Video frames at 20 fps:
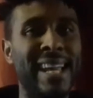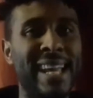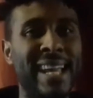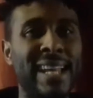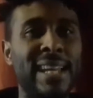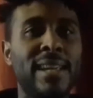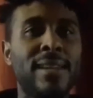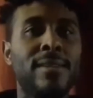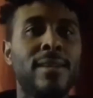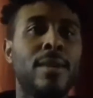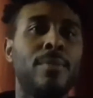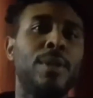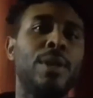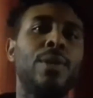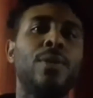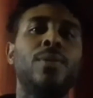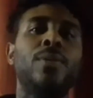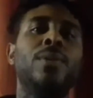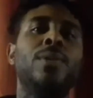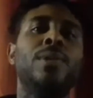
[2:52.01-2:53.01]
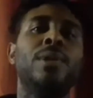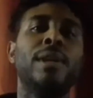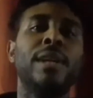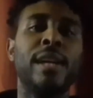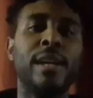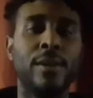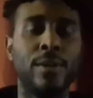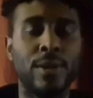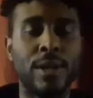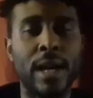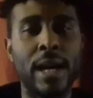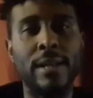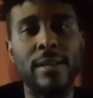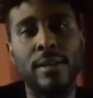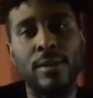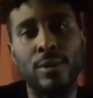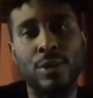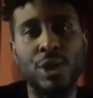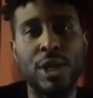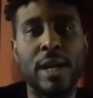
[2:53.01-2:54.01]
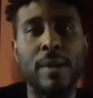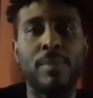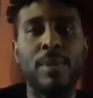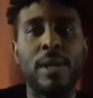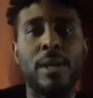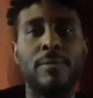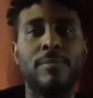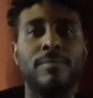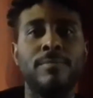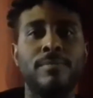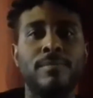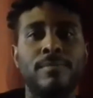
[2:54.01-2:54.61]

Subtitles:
NEW Intercontinental Champion?